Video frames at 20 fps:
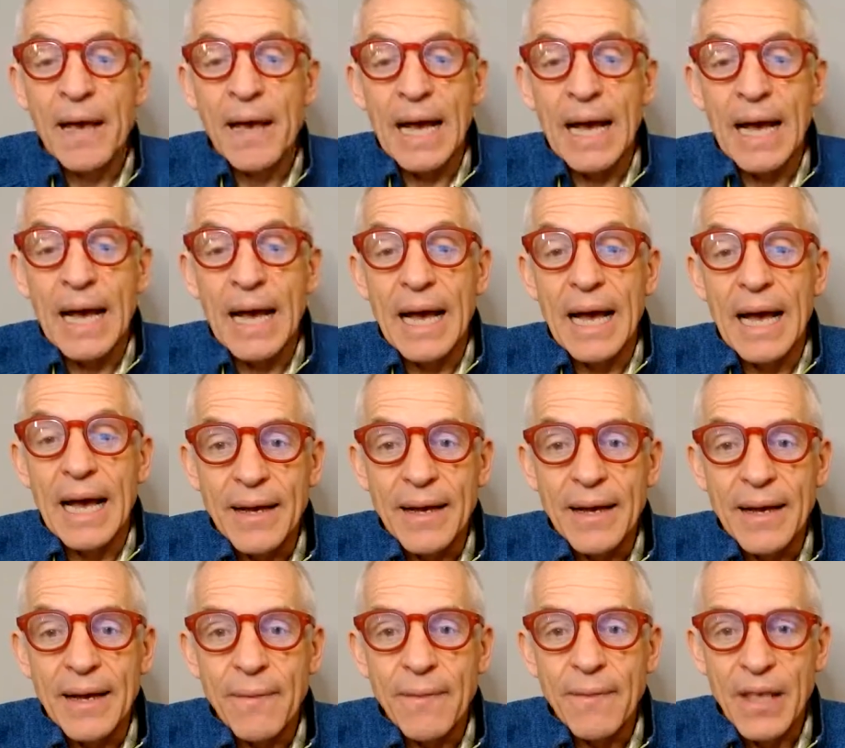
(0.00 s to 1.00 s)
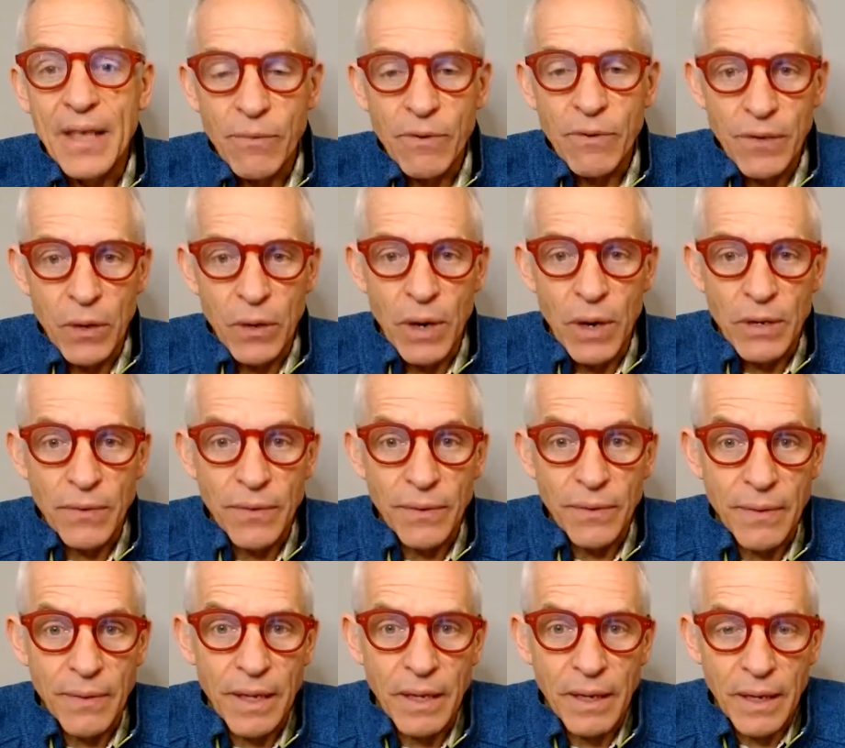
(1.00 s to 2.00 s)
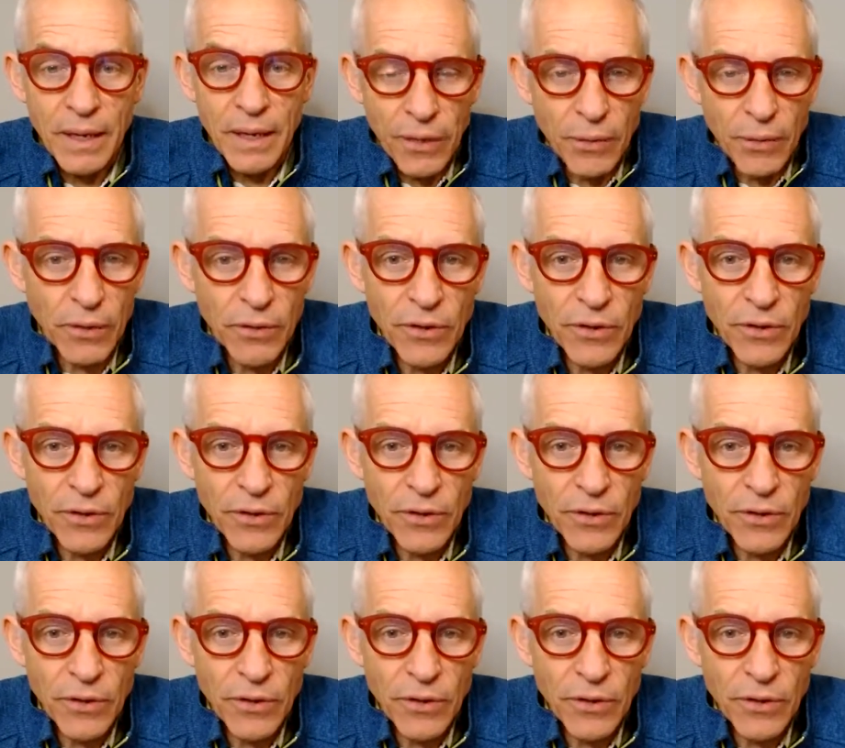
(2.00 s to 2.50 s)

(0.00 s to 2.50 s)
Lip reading: And this was the quote that I thought.